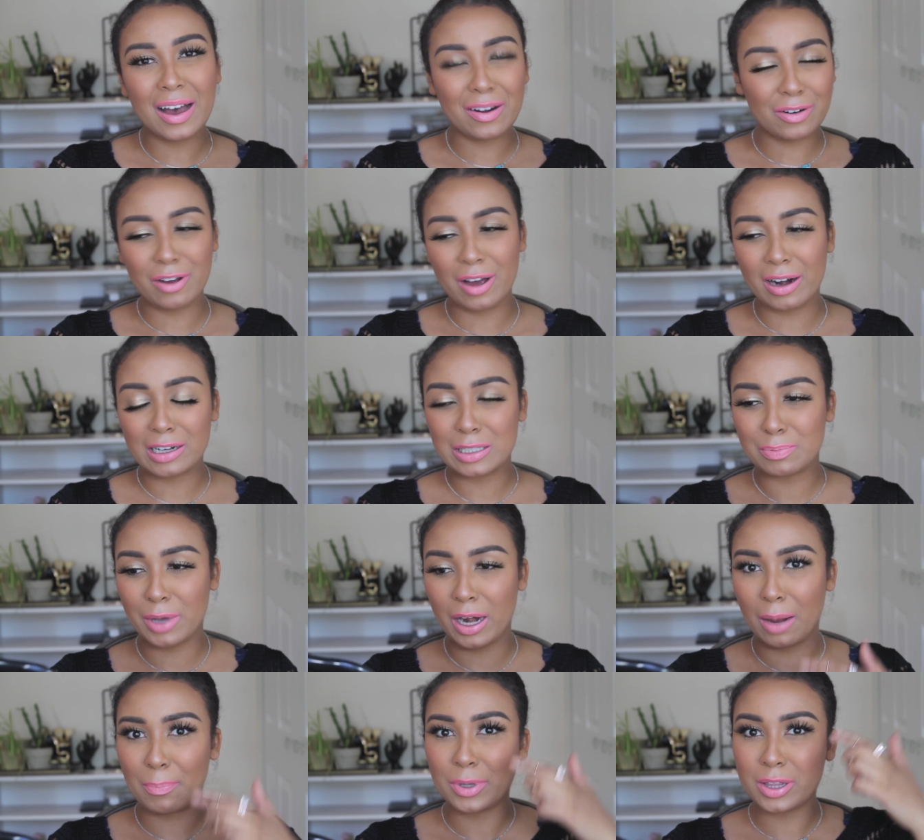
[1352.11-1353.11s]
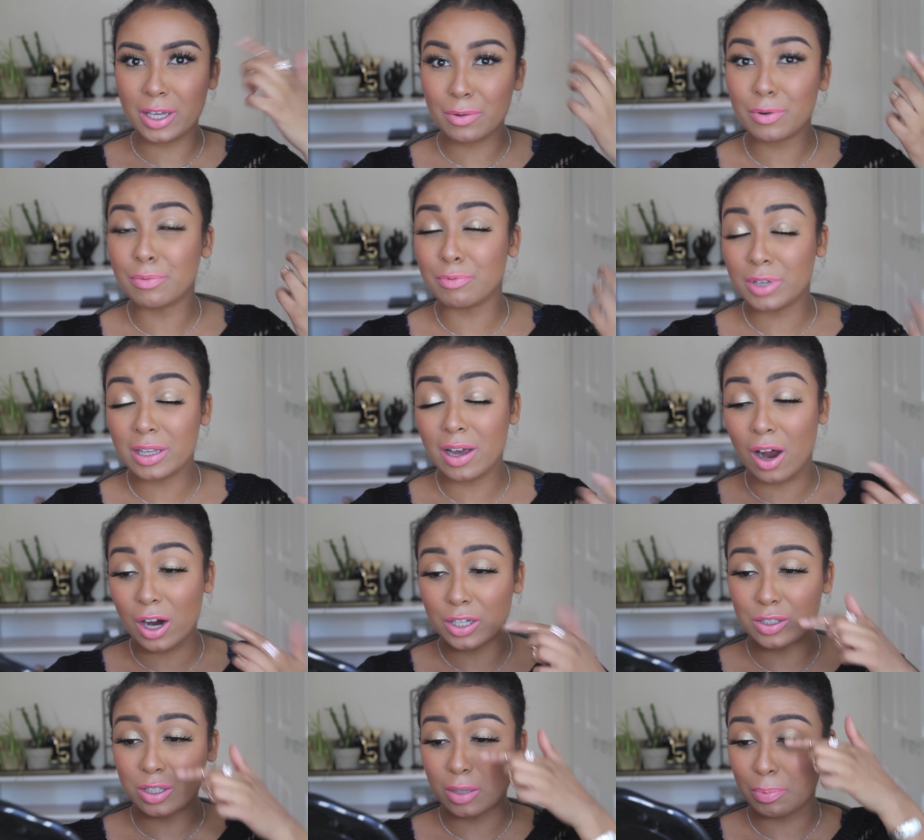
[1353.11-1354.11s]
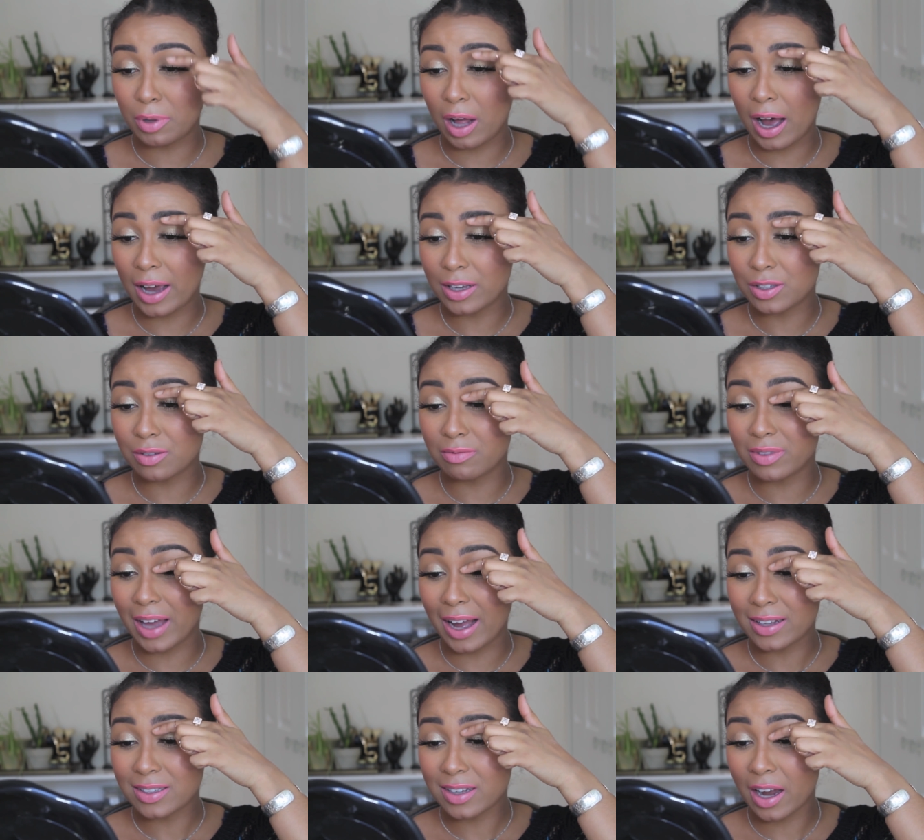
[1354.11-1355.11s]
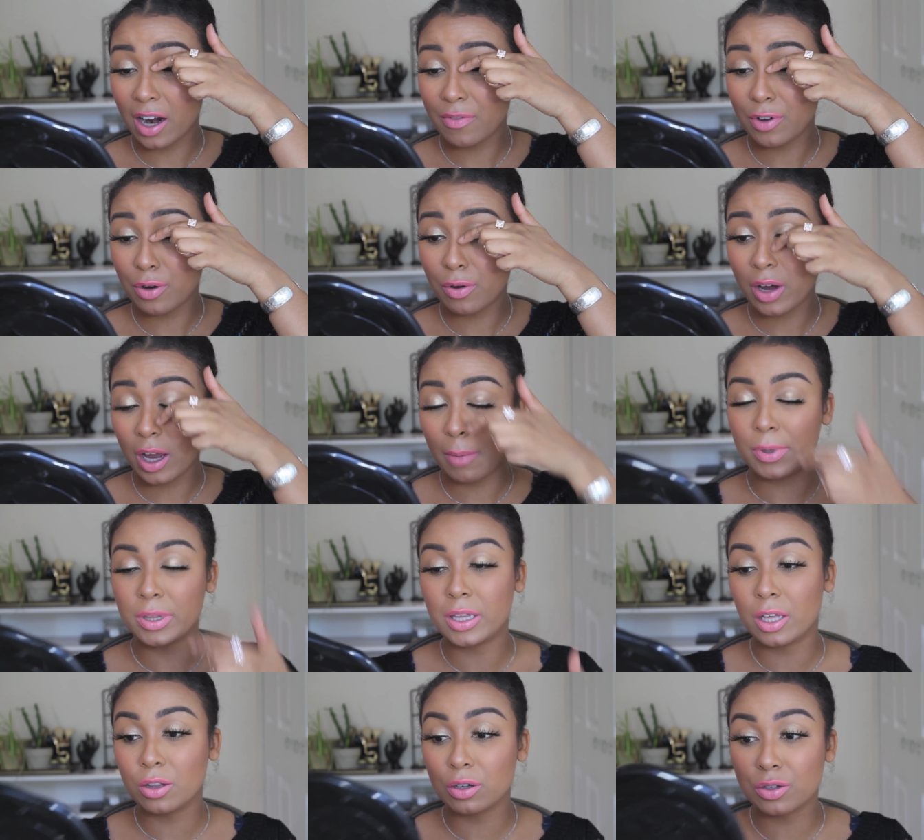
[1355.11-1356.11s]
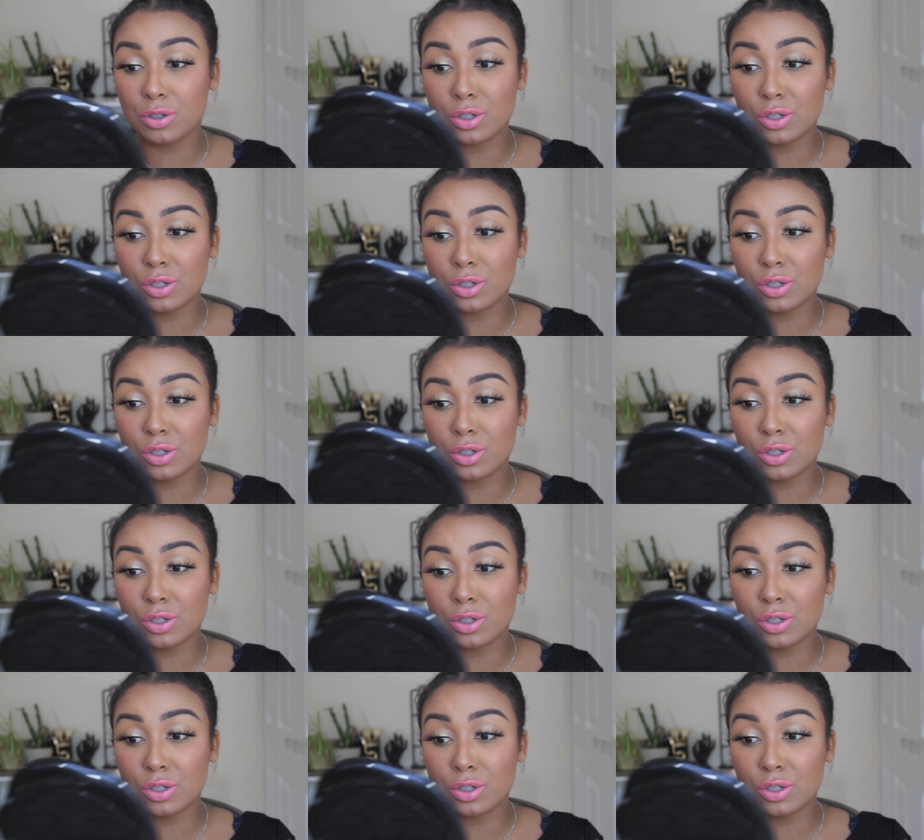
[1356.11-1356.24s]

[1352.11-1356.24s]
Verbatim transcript: I don't know how to explain it, but they were really hard to apply, so that's kind of annoying, but they look